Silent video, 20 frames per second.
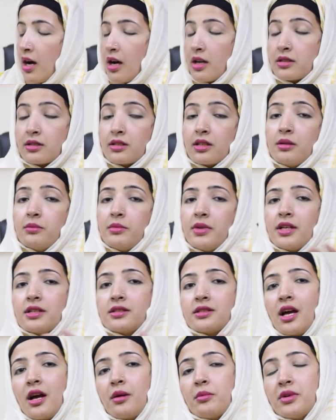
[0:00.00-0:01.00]
Some
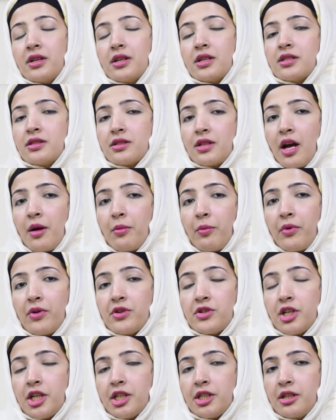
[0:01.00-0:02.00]
examiners
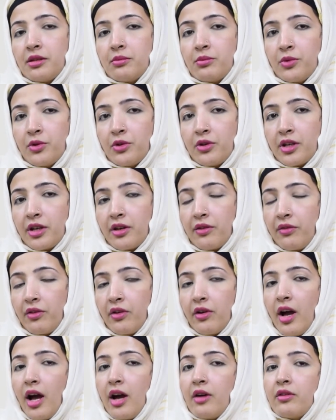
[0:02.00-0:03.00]
appreciate it more if
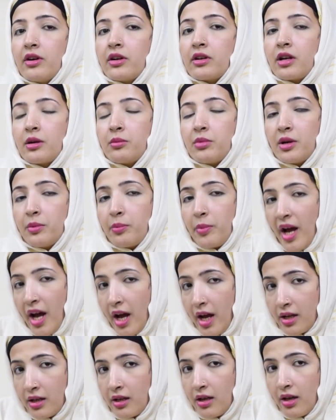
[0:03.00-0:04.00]
you have a rubber
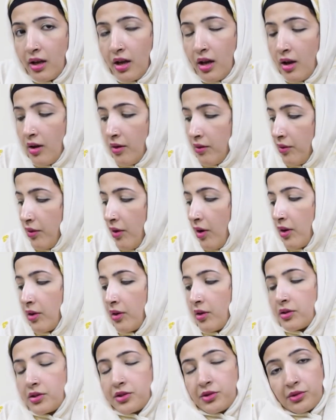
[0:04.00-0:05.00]
pad for
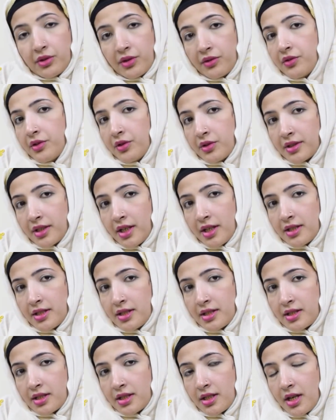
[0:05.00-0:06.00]
your tuning fork
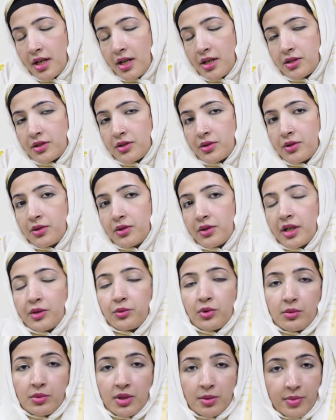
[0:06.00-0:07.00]
test, so
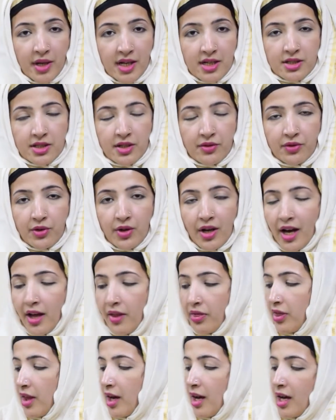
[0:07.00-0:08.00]
it will be best if you
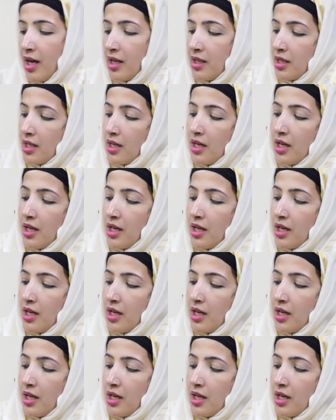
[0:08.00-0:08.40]
have that.